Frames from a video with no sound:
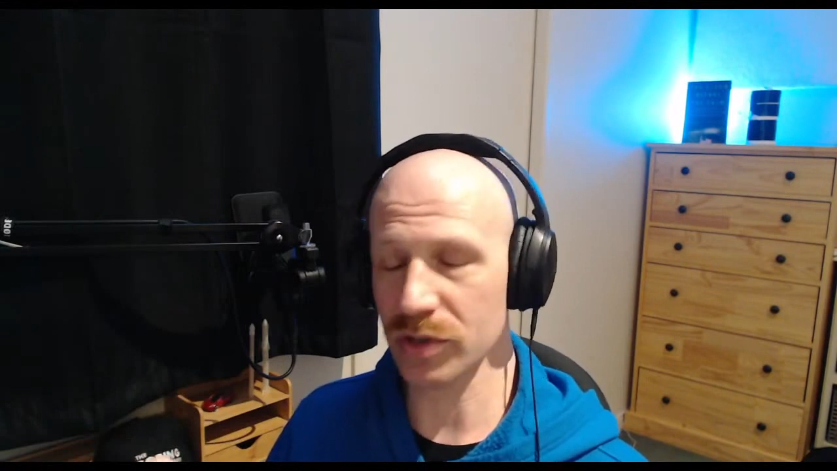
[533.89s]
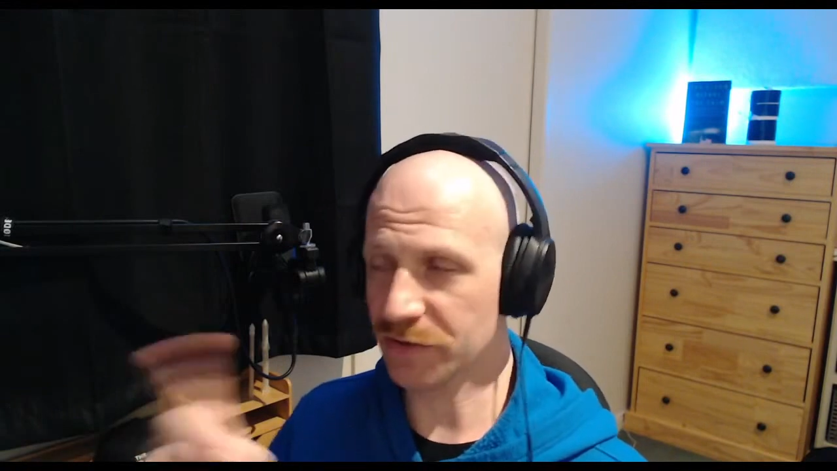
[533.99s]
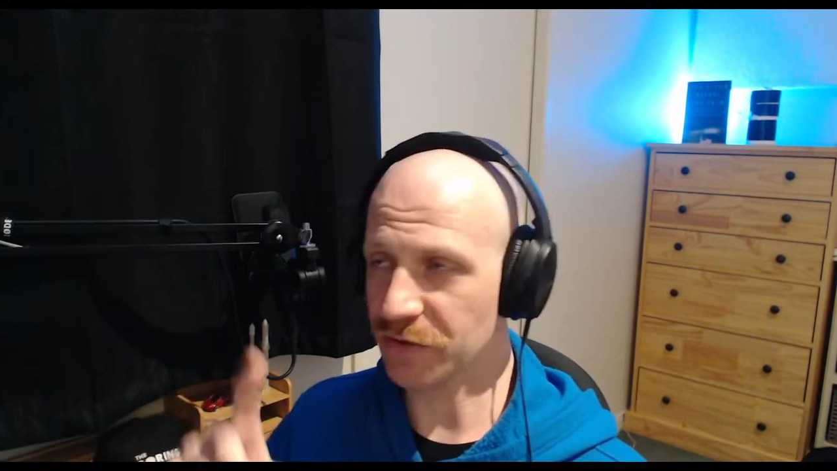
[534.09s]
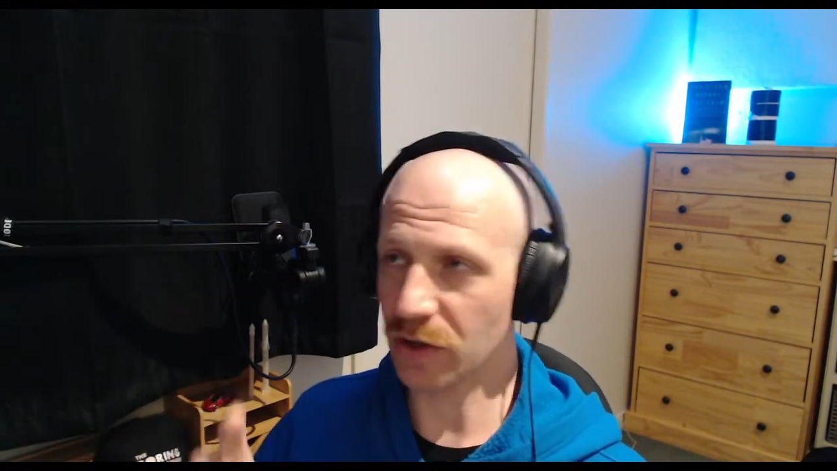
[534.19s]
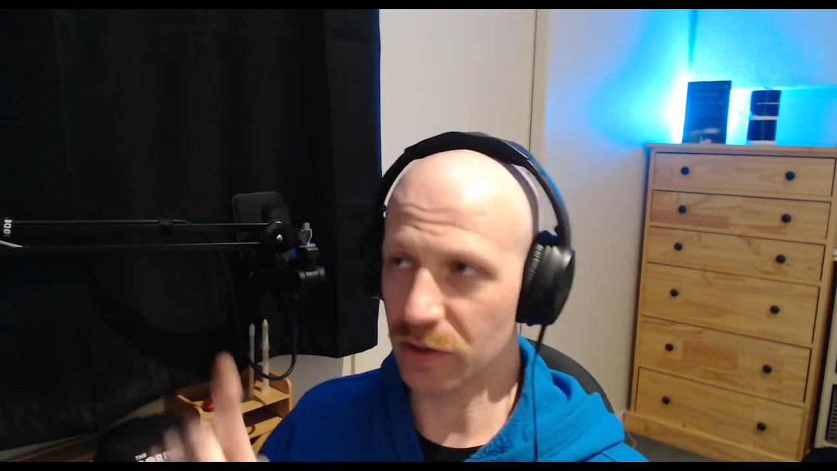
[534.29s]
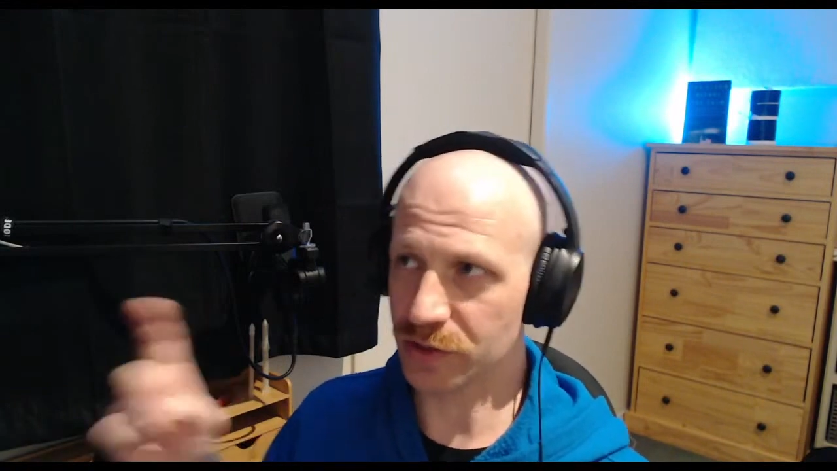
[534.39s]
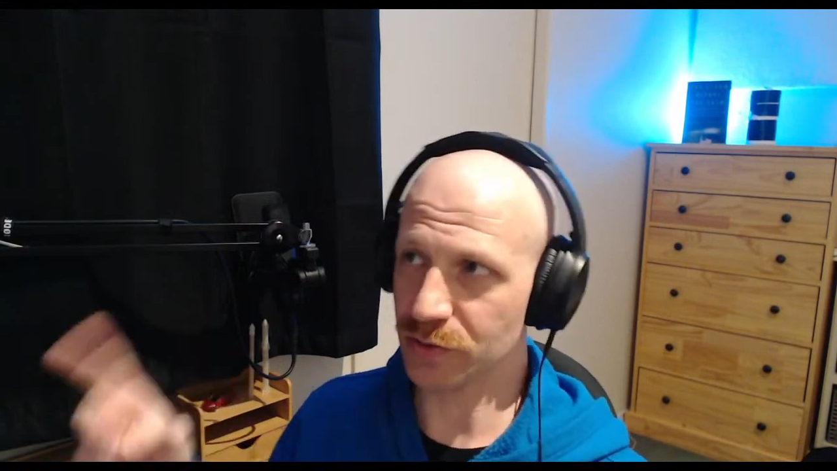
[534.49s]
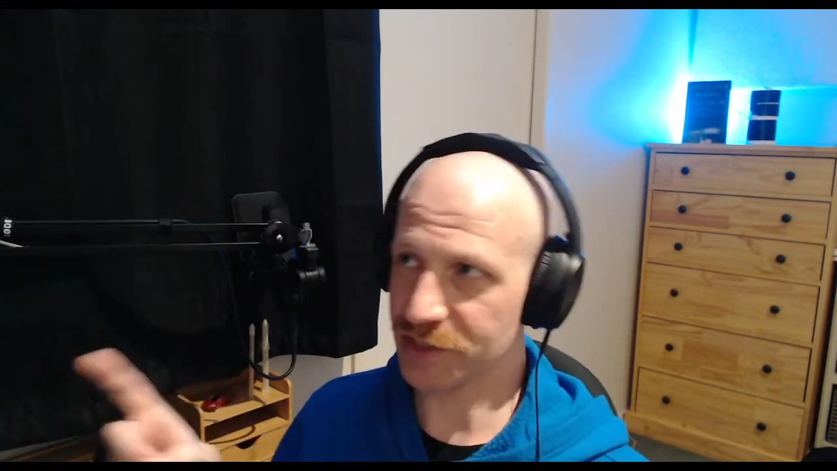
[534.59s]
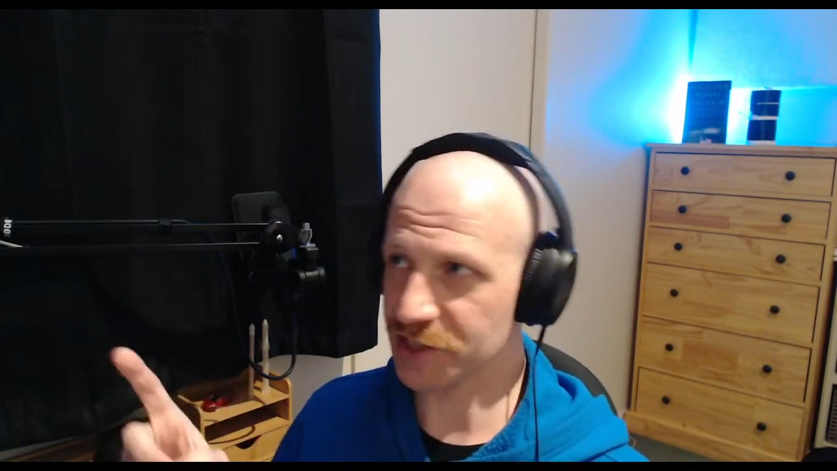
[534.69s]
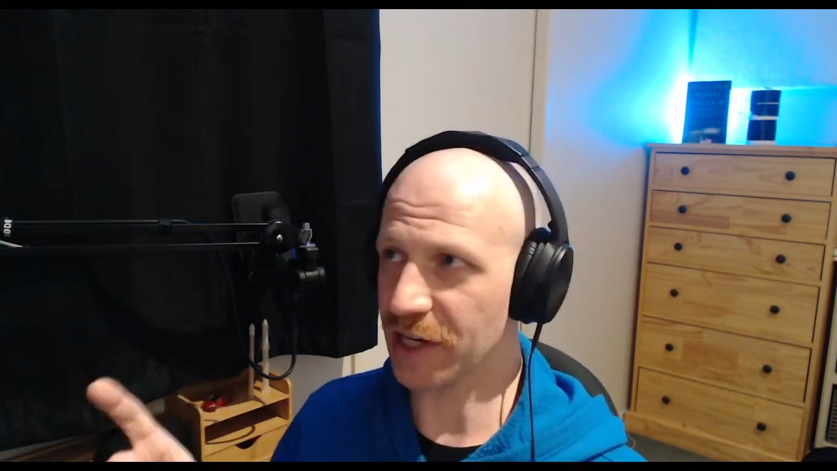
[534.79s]
difficult to
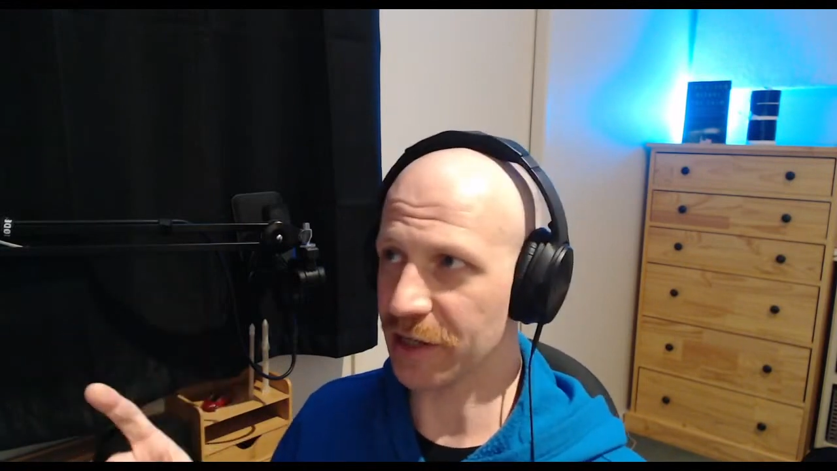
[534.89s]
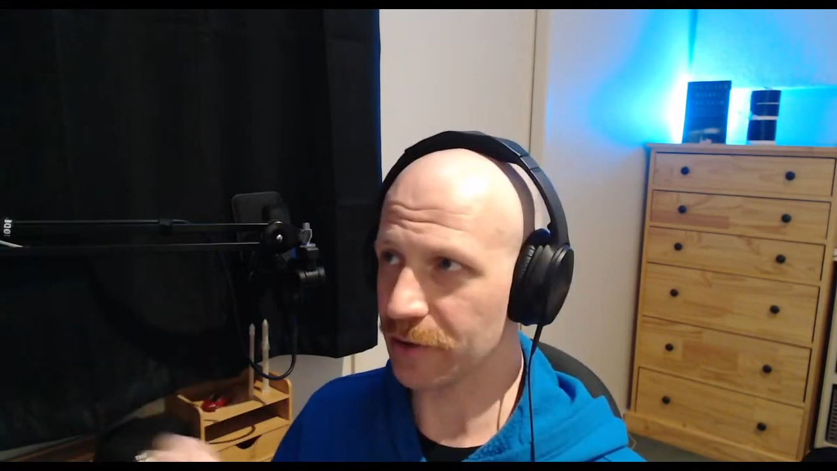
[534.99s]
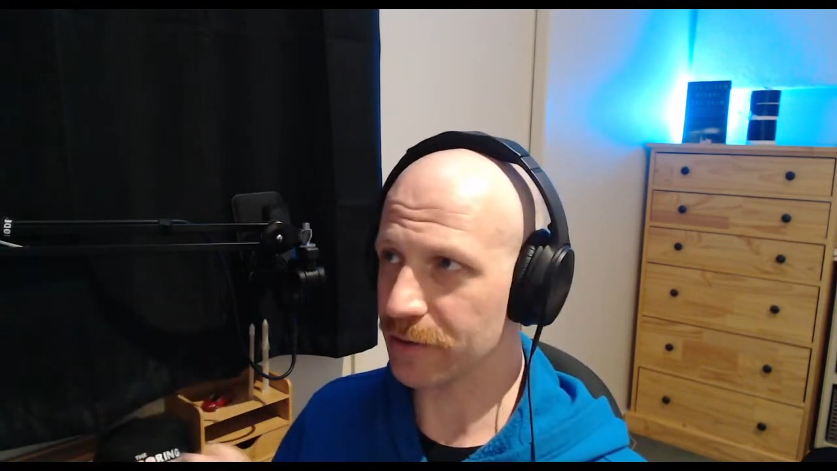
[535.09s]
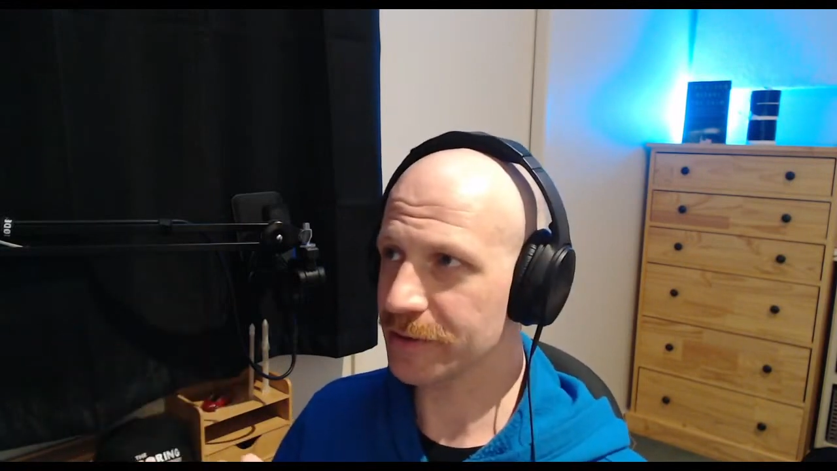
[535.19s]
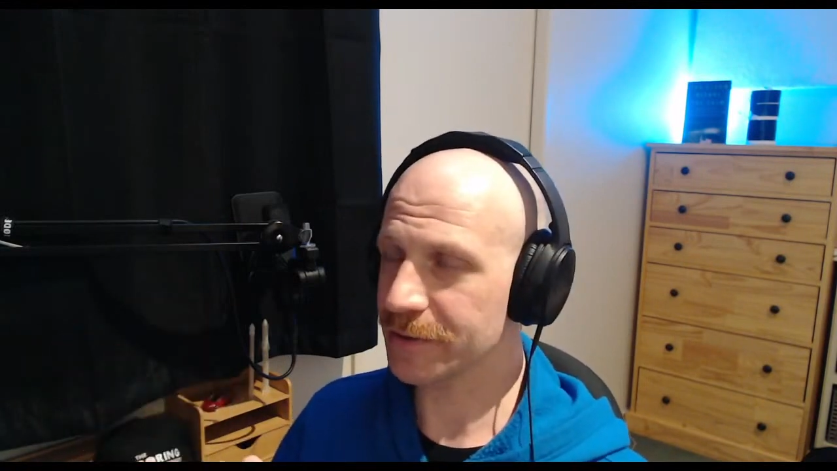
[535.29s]
recycle.